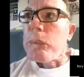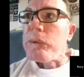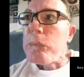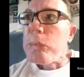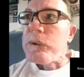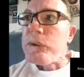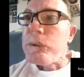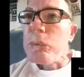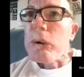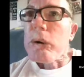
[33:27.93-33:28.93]
when
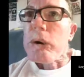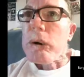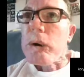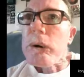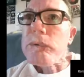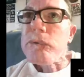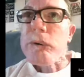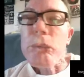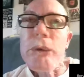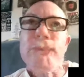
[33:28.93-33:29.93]
you start
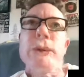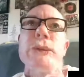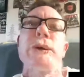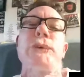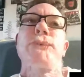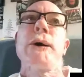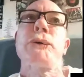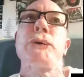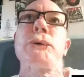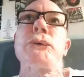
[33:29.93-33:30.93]
ruffling these
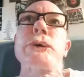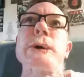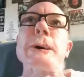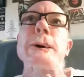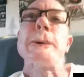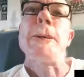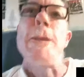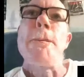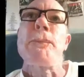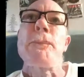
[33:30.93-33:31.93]
feathers,
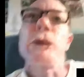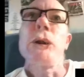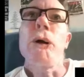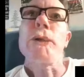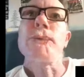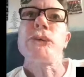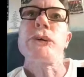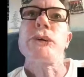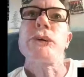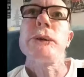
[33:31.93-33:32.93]
all of a
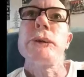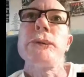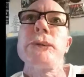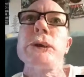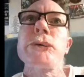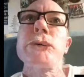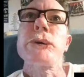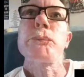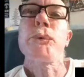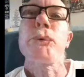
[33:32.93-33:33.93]
sudden these
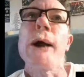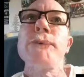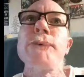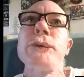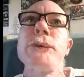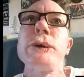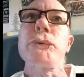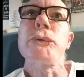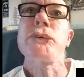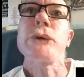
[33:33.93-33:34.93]
private
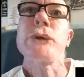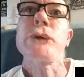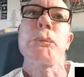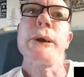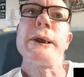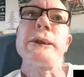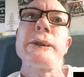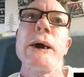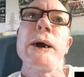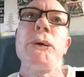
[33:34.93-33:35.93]
deals start to break
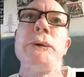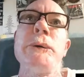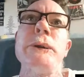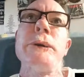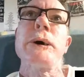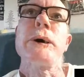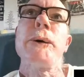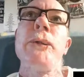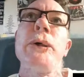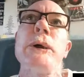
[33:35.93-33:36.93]
down. And
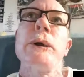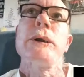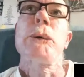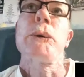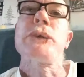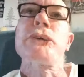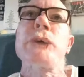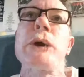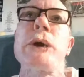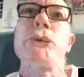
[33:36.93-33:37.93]
what these
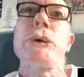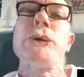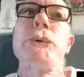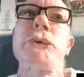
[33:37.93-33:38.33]
guys want to do is